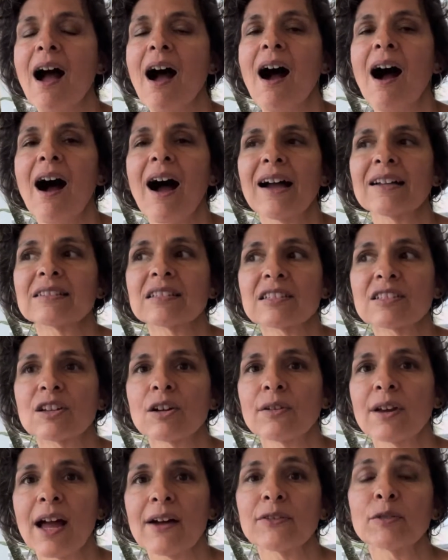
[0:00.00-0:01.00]
I just
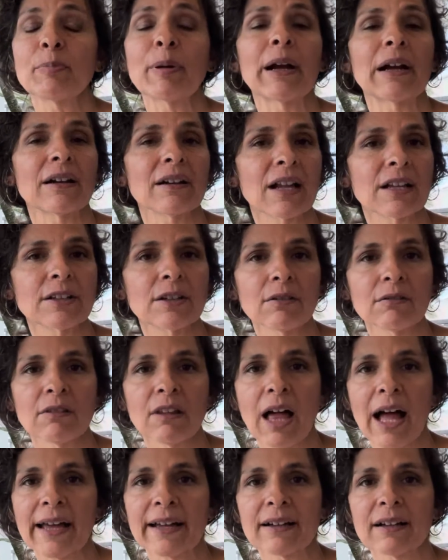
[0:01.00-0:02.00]
don't have a parrot I don't
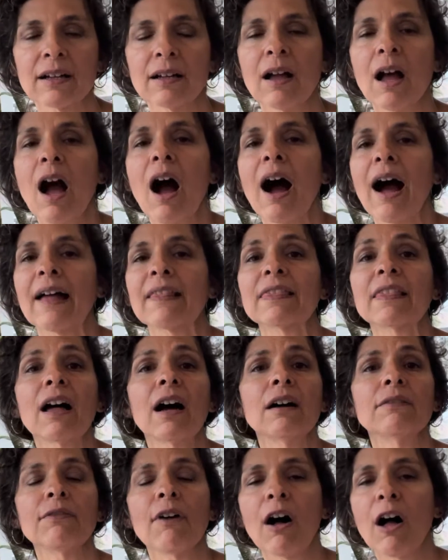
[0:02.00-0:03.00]
like. I
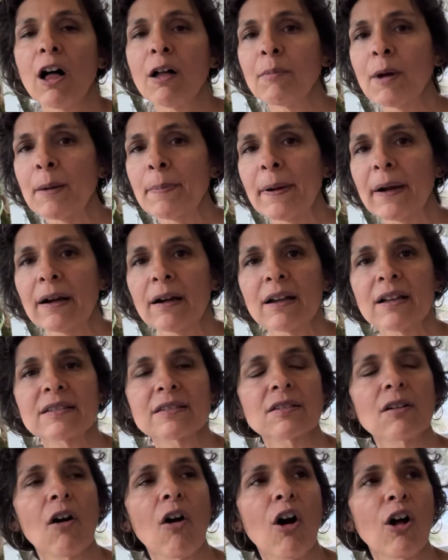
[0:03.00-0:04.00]
love all my
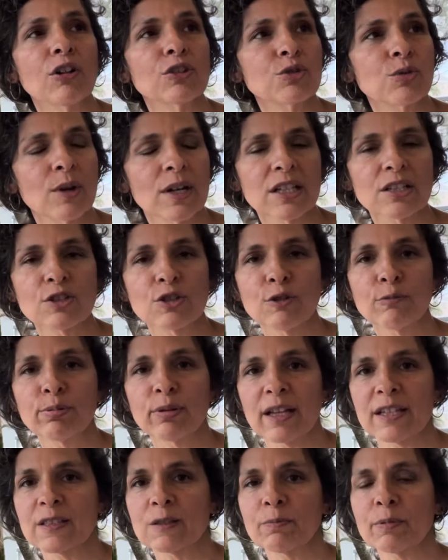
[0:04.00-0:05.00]
parrots, all 22
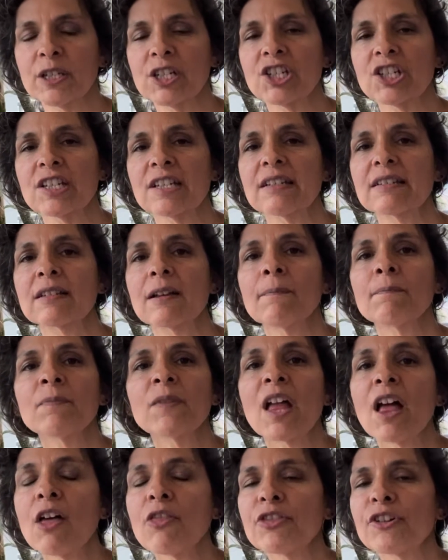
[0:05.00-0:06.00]
plus species.
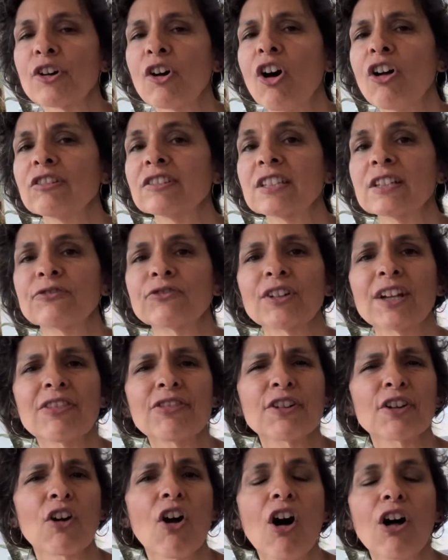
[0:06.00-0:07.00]
They're all different,
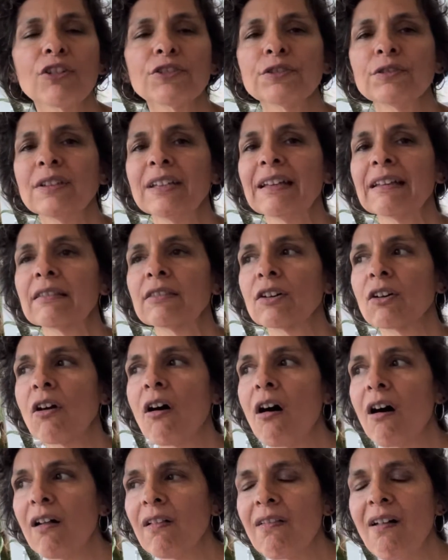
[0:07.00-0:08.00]
they're all unique, they're
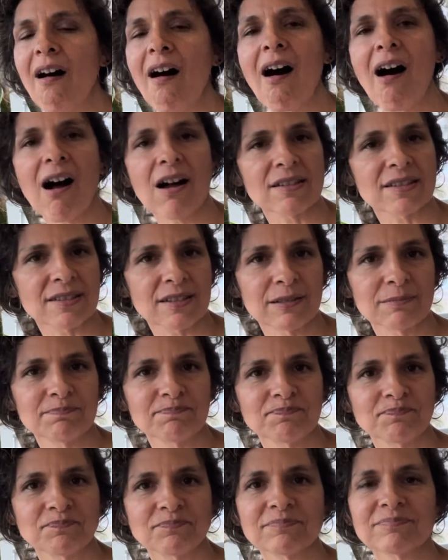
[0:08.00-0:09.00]
all awesome.
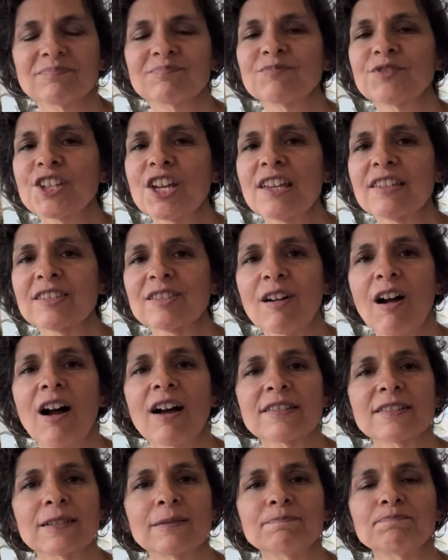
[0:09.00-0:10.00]
Just
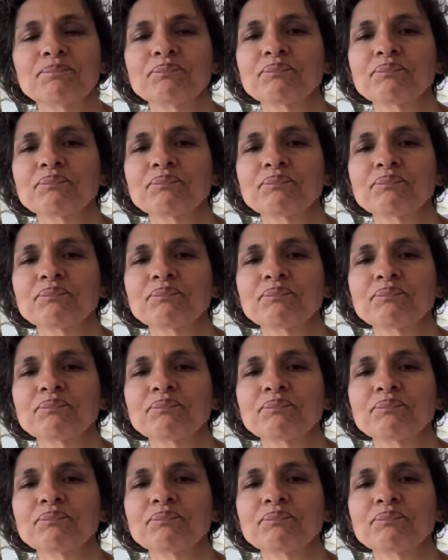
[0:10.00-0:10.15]
awesome.